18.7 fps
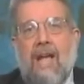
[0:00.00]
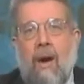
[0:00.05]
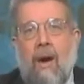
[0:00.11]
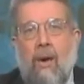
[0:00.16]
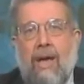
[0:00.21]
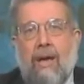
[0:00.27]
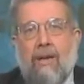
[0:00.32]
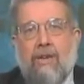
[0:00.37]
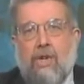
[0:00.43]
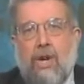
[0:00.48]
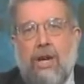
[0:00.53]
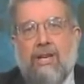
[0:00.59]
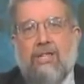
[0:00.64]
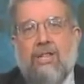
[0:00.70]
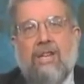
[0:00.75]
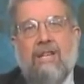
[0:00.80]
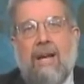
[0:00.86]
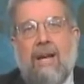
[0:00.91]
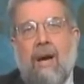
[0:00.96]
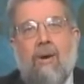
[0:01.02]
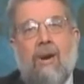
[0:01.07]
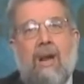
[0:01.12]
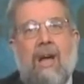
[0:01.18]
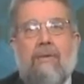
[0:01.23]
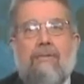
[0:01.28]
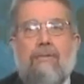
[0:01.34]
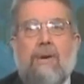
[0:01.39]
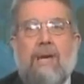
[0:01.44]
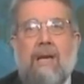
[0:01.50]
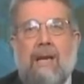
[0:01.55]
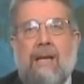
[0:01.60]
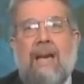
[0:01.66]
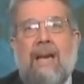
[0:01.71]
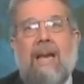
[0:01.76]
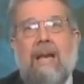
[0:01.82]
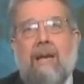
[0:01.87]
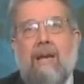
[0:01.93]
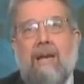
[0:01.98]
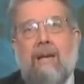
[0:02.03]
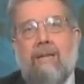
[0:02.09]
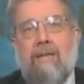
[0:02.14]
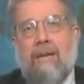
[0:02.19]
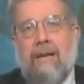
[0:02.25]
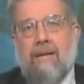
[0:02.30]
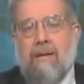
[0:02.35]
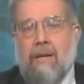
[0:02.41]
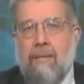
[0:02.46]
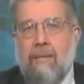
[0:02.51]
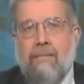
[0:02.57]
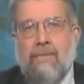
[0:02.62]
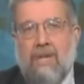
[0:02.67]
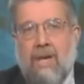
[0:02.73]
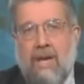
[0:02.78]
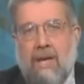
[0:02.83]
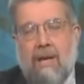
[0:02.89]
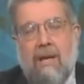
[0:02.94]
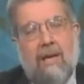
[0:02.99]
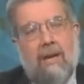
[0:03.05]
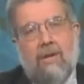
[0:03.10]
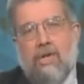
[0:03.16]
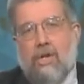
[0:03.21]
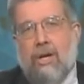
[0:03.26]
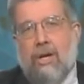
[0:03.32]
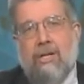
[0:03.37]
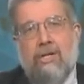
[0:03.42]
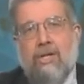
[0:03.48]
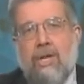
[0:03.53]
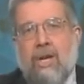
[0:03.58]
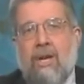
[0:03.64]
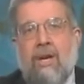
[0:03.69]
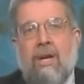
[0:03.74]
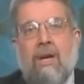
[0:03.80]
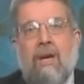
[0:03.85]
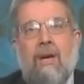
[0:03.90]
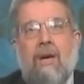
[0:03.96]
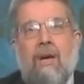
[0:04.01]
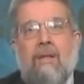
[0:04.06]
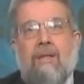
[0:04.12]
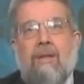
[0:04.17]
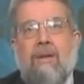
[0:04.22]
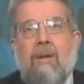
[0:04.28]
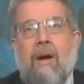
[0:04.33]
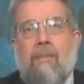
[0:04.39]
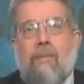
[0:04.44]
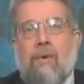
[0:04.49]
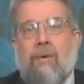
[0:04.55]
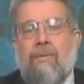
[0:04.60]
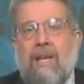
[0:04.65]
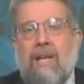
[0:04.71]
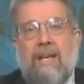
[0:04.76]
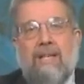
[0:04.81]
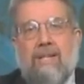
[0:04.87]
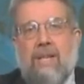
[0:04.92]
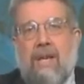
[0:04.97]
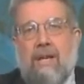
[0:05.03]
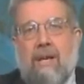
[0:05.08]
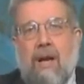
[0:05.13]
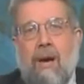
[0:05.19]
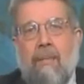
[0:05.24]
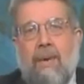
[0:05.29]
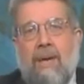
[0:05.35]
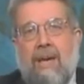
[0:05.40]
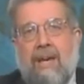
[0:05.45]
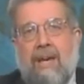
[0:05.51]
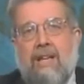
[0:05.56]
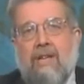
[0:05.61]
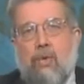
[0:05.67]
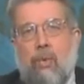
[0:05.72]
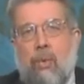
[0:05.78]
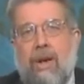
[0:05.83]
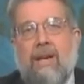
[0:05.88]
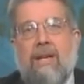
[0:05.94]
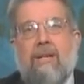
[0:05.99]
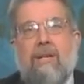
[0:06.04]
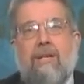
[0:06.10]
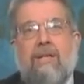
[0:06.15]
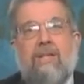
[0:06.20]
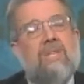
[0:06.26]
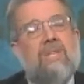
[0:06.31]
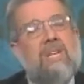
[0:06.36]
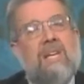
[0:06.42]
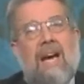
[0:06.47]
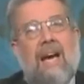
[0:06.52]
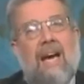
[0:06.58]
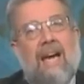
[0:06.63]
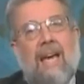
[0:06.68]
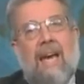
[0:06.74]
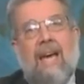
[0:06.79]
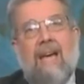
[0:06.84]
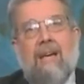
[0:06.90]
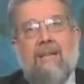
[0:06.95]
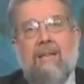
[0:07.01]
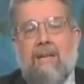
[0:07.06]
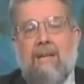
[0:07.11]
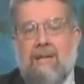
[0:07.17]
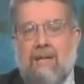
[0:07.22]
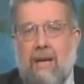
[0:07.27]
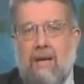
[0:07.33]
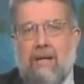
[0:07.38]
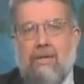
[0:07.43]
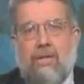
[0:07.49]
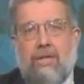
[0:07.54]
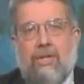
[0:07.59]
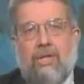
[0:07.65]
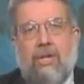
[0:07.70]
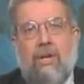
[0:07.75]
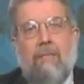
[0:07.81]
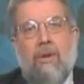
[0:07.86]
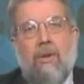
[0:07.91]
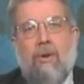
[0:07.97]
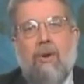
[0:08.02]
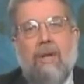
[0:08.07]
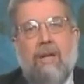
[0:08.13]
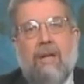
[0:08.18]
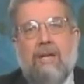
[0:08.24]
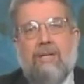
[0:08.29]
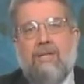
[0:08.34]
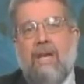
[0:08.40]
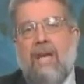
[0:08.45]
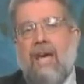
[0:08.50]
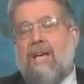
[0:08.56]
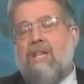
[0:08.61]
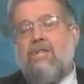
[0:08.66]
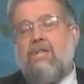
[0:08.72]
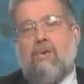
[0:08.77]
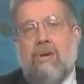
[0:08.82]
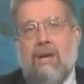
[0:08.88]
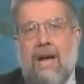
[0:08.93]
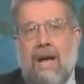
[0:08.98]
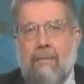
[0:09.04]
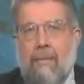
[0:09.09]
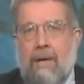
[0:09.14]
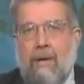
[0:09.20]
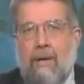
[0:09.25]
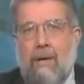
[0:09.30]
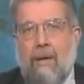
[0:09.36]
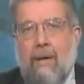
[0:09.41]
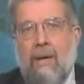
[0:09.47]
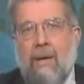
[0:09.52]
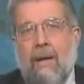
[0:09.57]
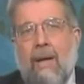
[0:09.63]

now chasing down every lead that comes in. And, Judge, the number of leads that come in each week to the CIA and the intelligence community is astronomical.